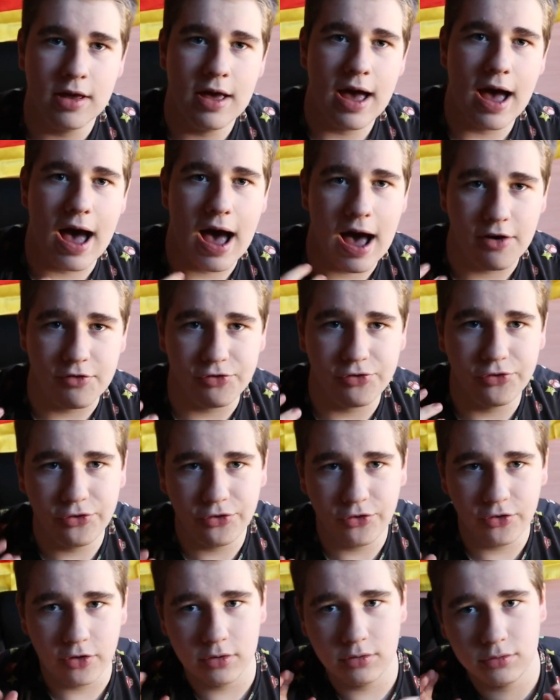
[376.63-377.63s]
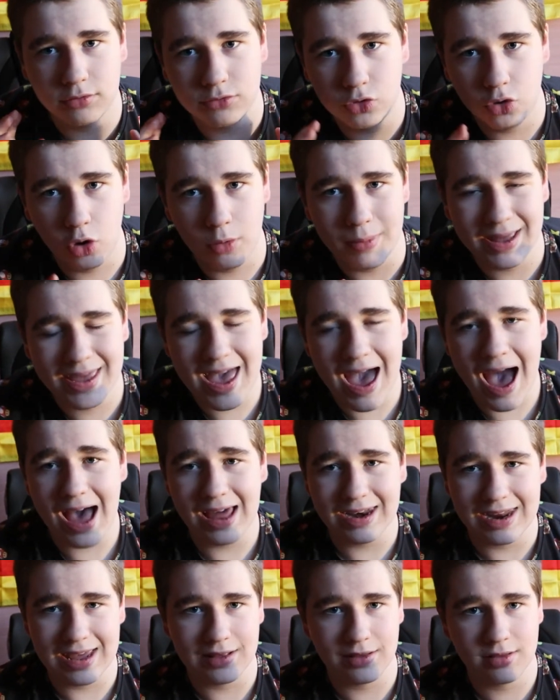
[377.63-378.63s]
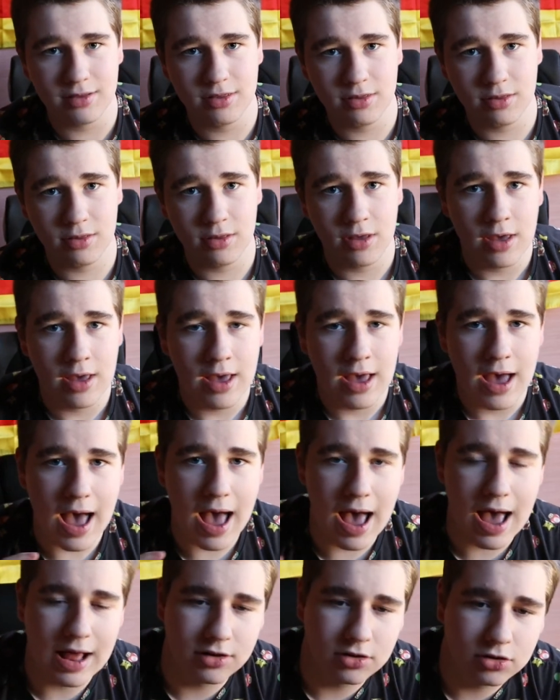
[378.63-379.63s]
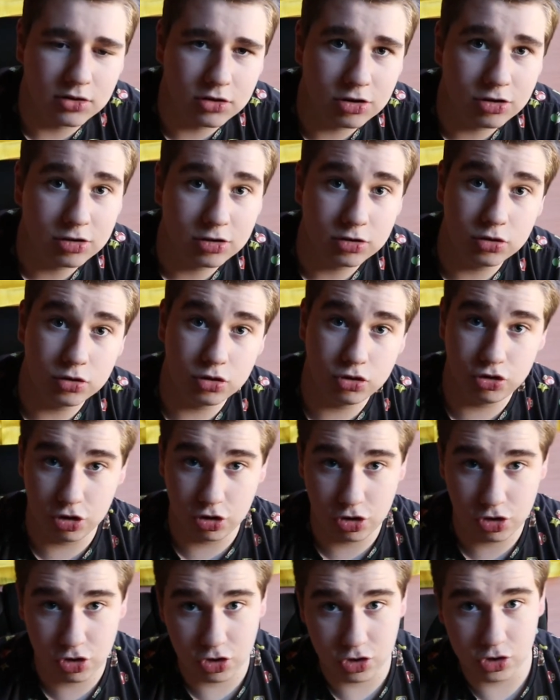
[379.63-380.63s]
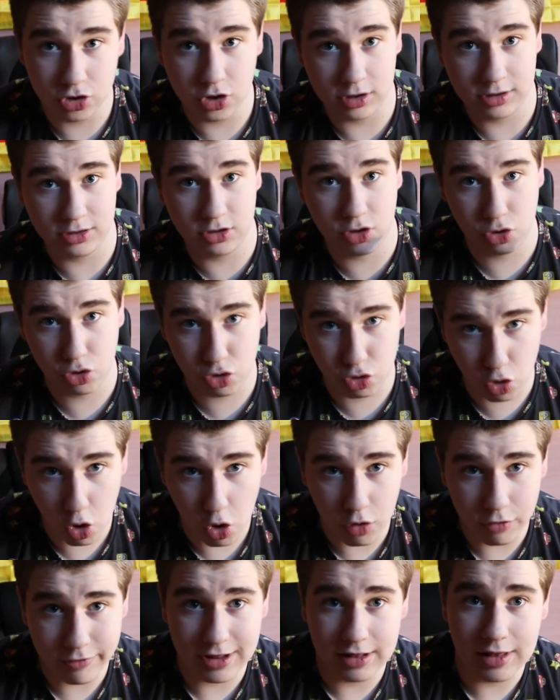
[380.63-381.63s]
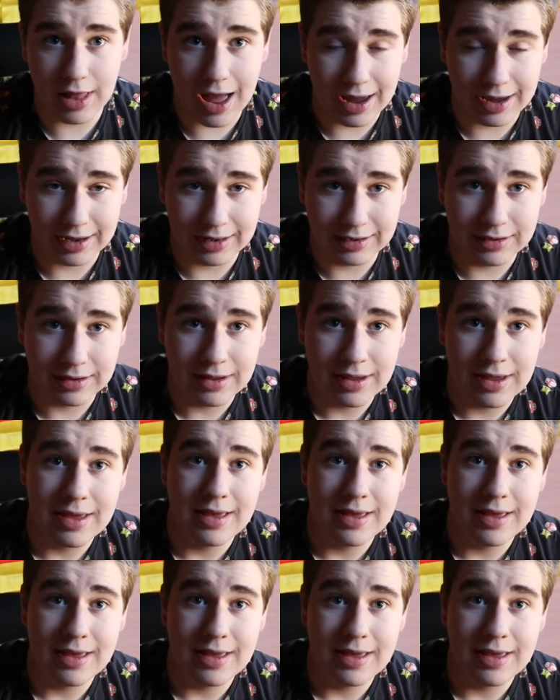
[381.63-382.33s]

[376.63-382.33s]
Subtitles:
have your mechanics and just the storyline